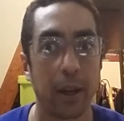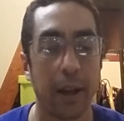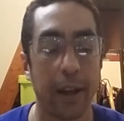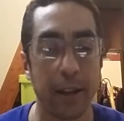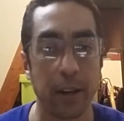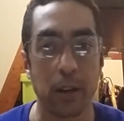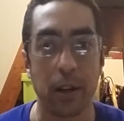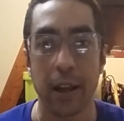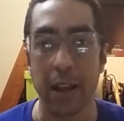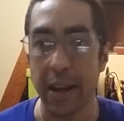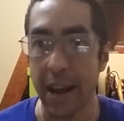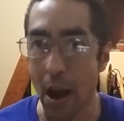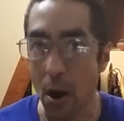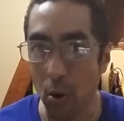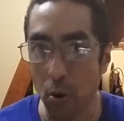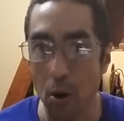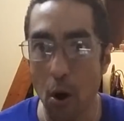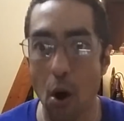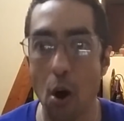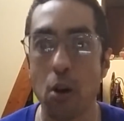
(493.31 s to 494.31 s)
and
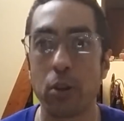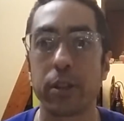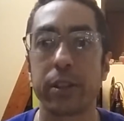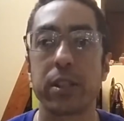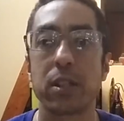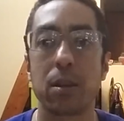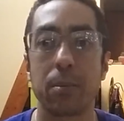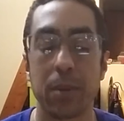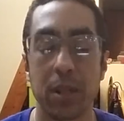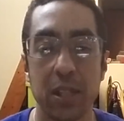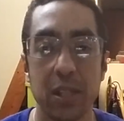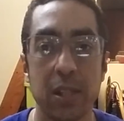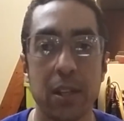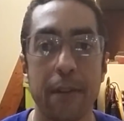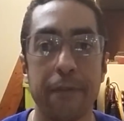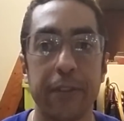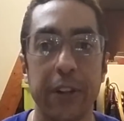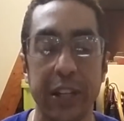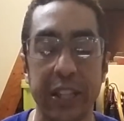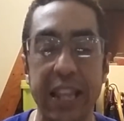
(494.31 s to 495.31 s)
alcoholism and
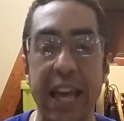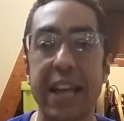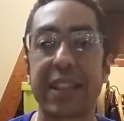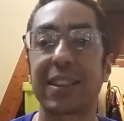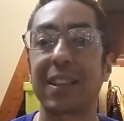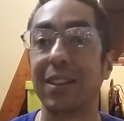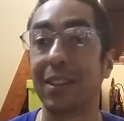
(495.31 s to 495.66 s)
stuff like that,